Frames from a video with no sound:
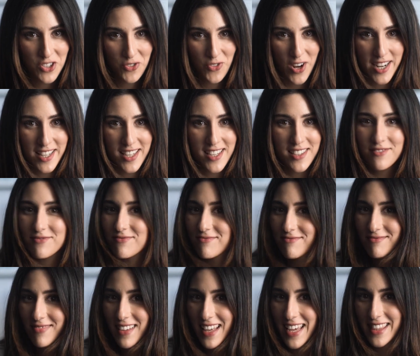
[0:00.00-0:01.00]
You ready?
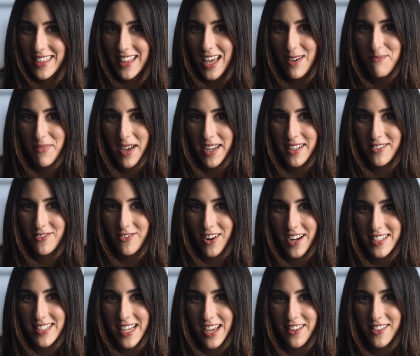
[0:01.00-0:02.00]
Hit that button
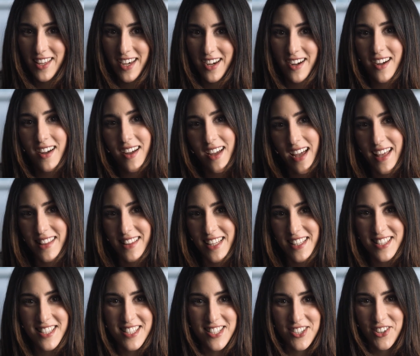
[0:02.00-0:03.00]
right down there and
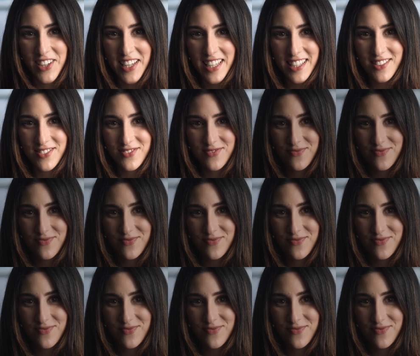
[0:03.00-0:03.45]
let's do it.